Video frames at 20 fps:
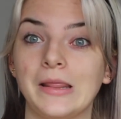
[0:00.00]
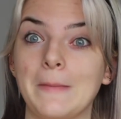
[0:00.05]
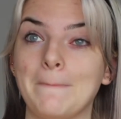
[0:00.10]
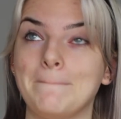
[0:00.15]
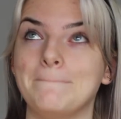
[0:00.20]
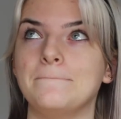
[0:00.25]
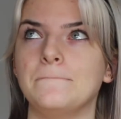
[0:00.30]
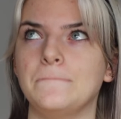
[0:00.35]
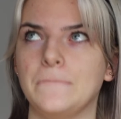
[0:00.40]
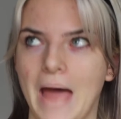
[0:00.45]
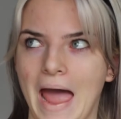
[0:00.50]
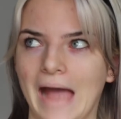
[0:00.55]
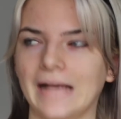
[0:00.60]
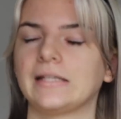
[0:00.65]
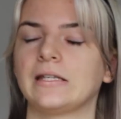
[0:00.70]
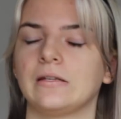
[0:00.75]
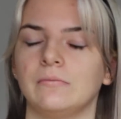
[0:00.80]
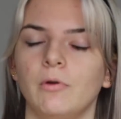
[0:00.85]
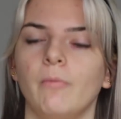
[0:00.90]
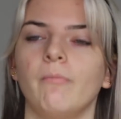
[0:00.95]

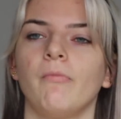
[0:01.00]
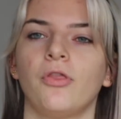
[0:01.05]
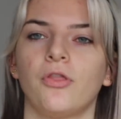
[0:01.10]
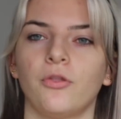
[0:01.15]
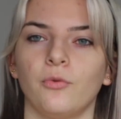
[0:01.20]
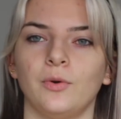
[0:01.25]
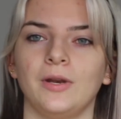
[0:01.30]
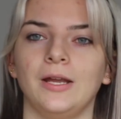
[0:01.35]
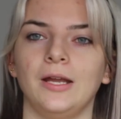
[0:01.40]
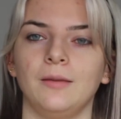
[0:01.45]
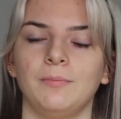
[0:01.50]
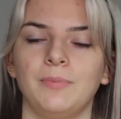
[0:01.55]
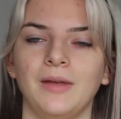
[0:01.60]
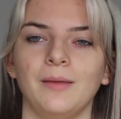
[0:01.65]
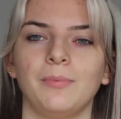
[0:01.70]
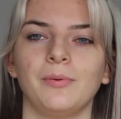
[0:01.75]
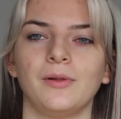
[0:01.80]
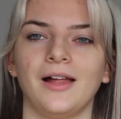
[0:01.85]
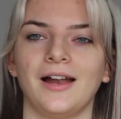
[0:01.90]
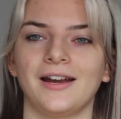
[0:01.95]
maximum three
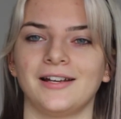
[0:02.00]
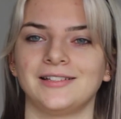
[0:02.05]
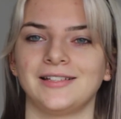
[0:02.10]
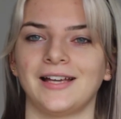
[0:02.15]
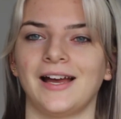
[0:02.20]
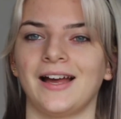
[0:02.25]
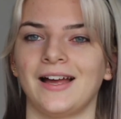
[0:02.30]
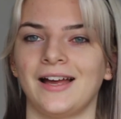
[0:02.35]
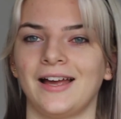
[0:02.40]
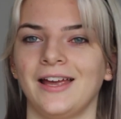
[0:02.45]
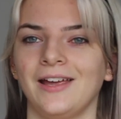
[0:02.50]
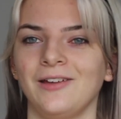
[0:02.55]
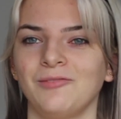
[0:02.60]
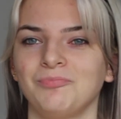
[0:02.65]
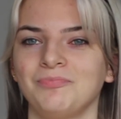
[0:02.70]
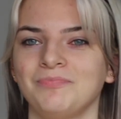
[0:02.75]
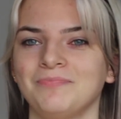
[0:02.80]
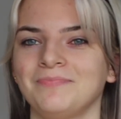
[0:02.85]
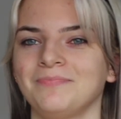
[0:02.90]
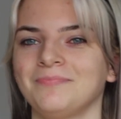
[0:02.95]
people at a
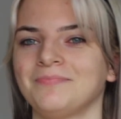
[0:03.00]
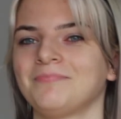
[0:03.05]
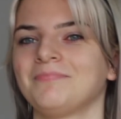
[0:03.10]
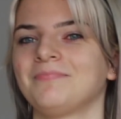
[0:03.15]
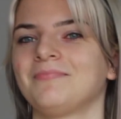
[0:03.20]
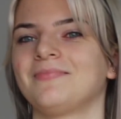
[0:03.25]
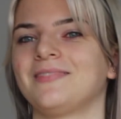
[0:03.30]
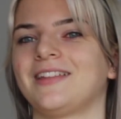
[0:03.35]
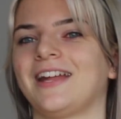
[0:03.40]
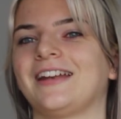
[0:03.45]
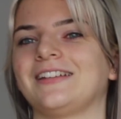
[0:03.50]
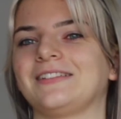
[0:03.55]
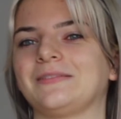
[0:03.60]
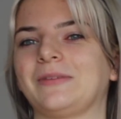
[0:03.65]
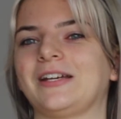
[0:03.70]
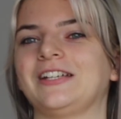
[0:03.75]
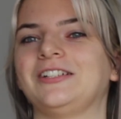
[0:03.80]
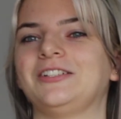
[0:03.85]
time, that is my